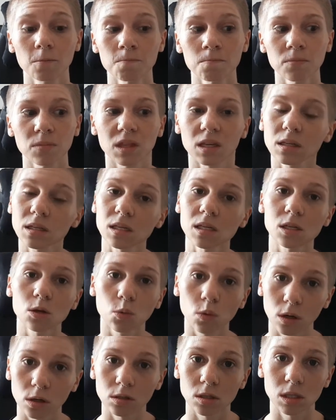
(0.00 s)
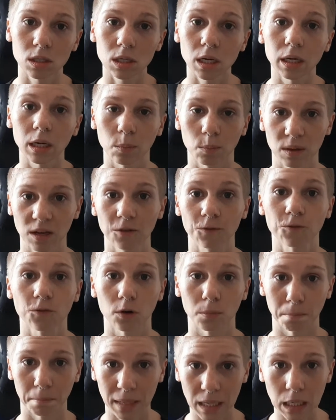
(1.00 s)
this is the worst it's going to be for
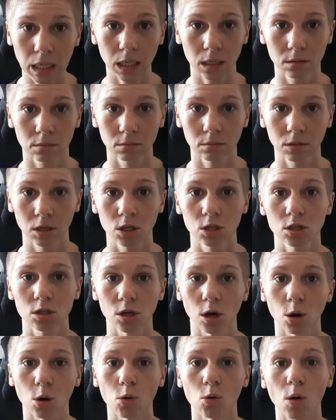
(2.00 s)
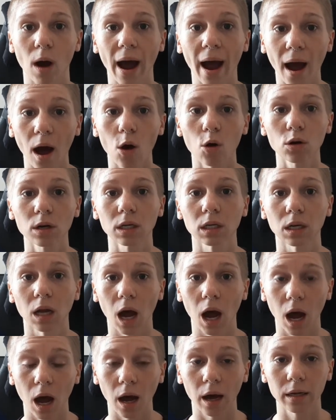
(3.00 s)
me. So how can
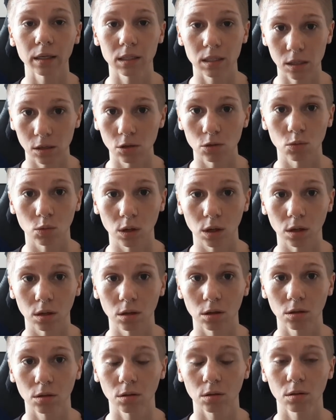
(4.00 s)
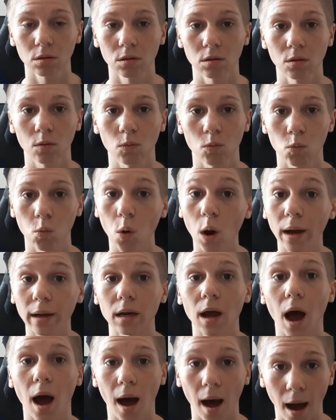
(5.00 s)
I deal with
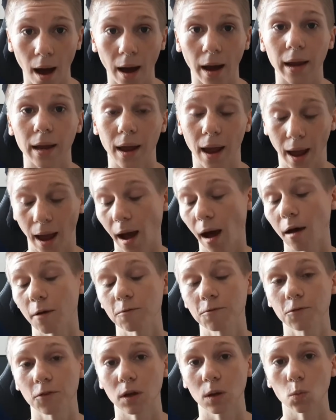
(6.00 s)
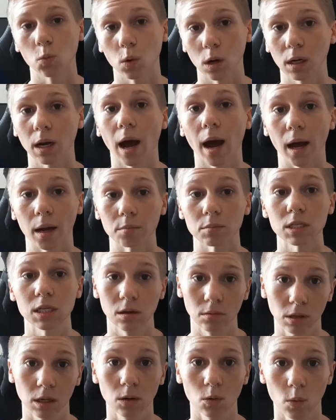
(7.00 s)
what I have and what I'm
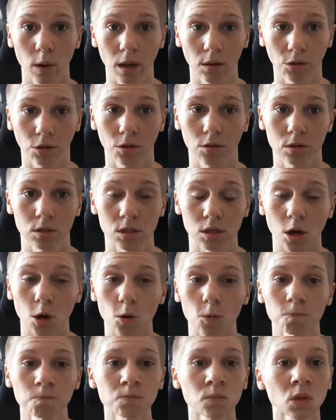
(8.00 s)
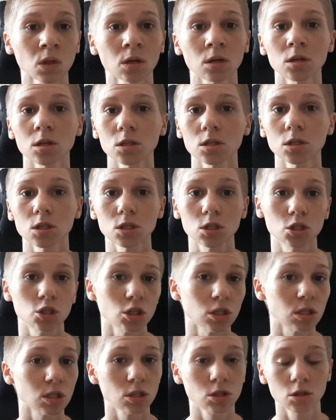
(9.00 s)
dealing with? So
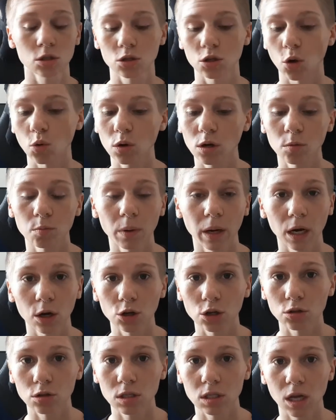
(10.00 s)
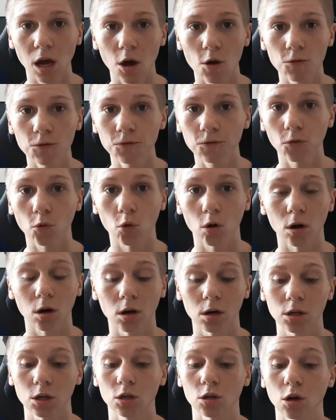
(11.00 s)
just don't compare yourself,
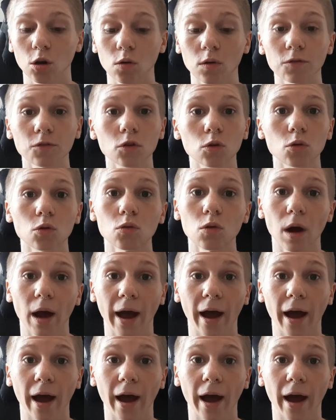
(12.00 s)
or, if you